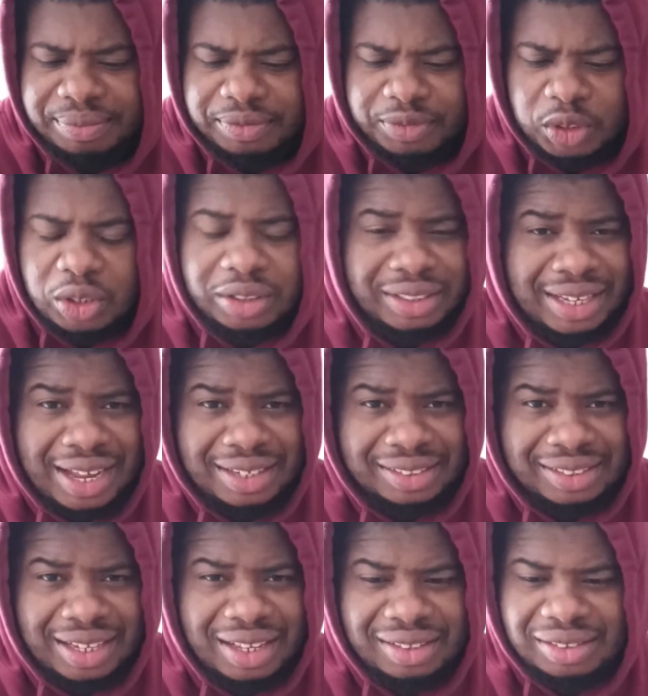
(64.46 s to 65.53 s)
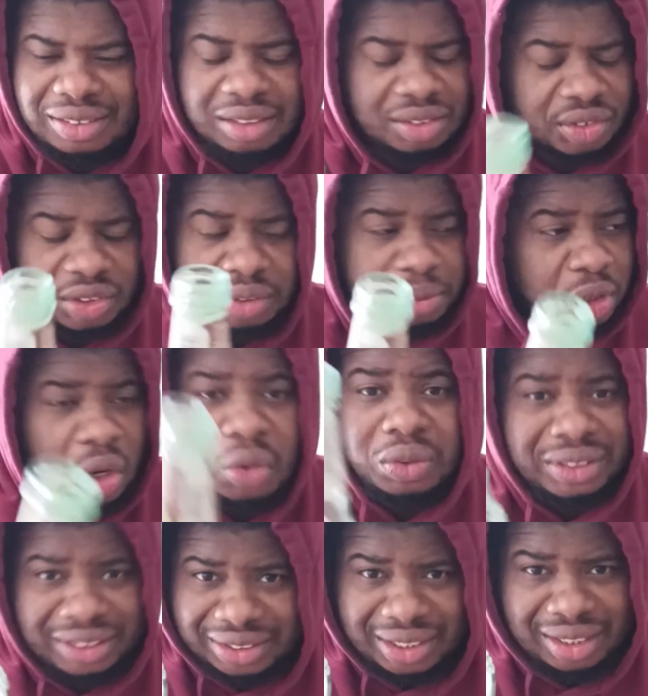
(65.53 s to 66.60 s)
for all the non-Italians, because trust me, only
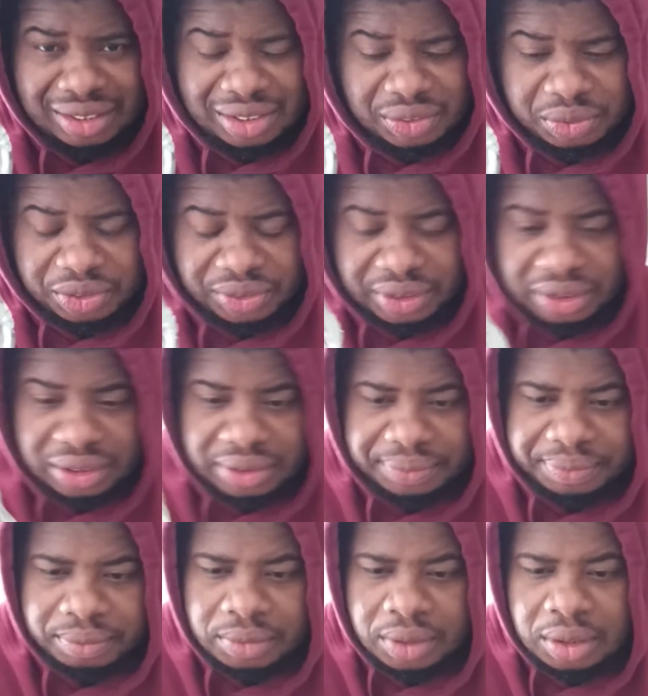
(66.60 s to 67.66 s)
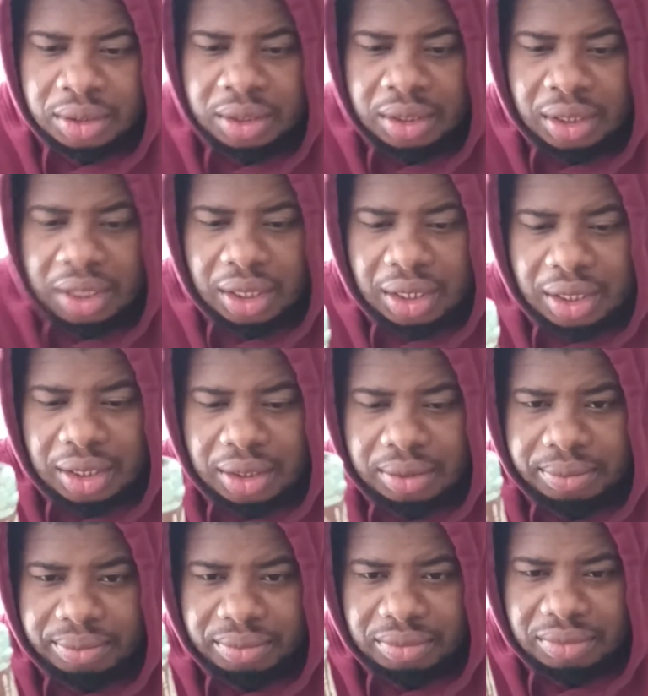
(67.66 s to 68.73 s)
Italians will drink
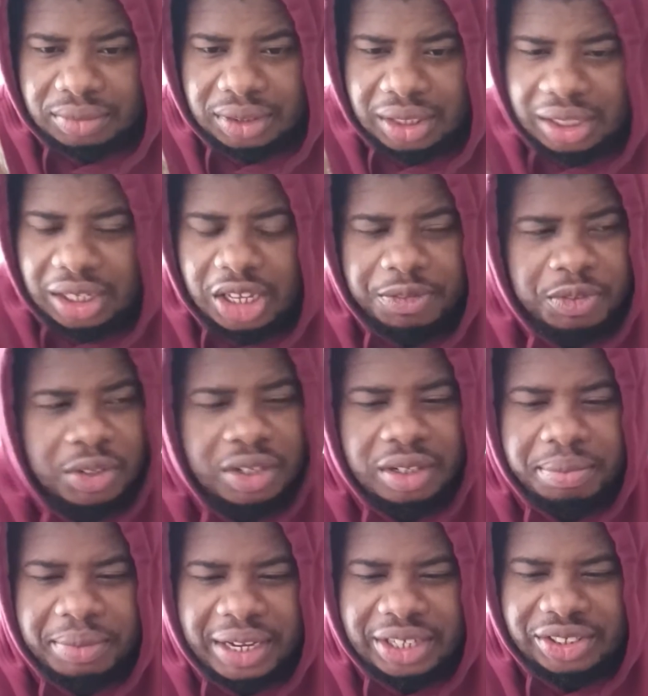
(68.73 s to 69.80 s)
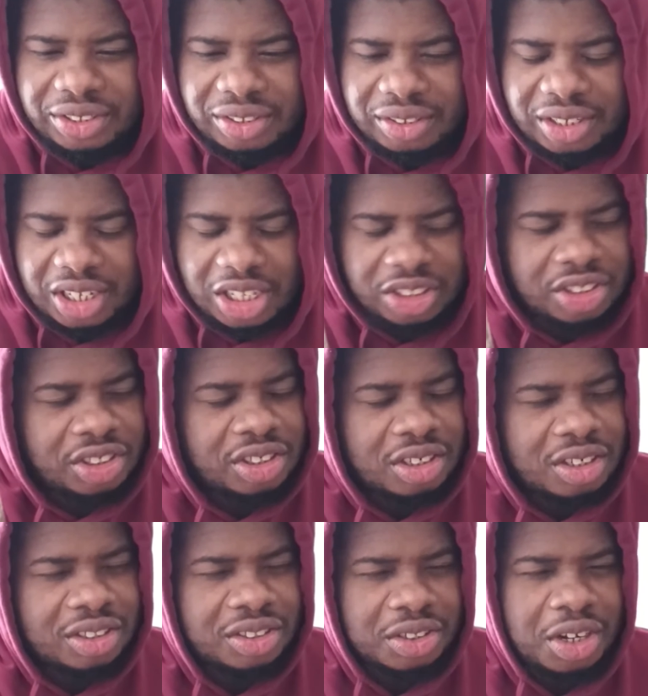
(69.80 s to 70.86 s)
this. If you can imagine, it
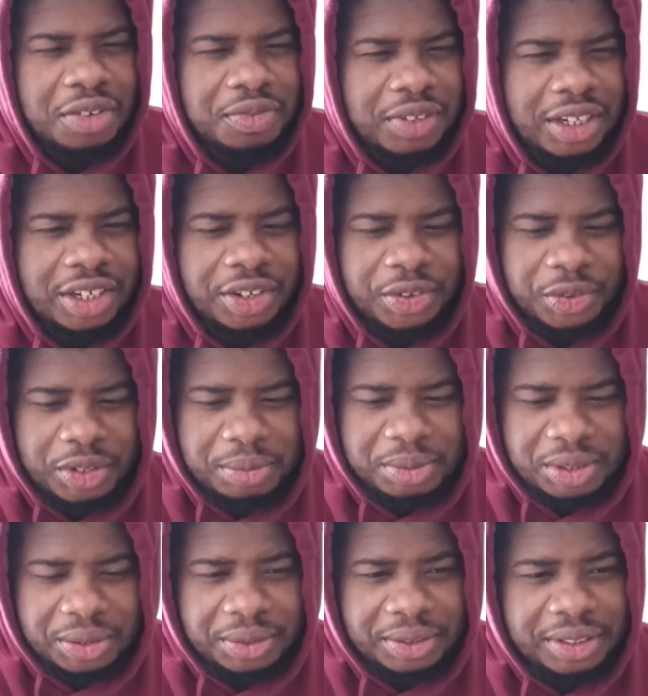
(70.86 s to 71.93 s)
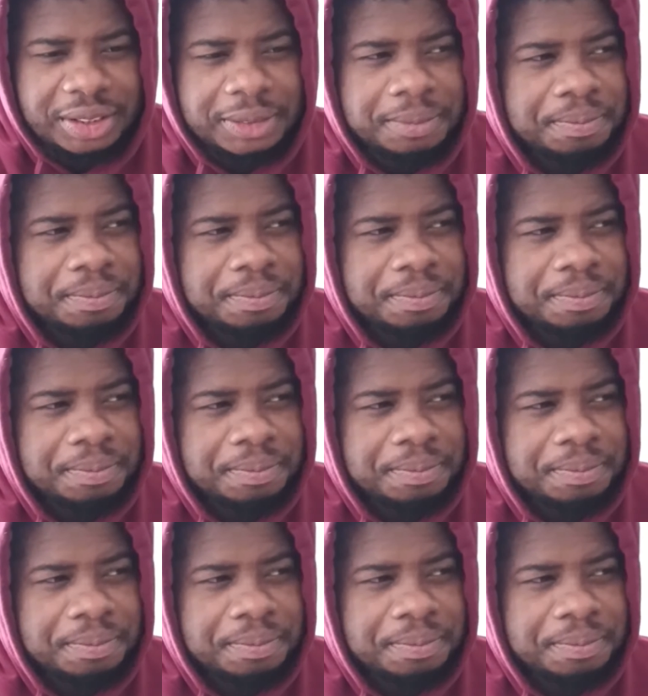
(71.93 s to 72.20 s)
starts off like a cream soda,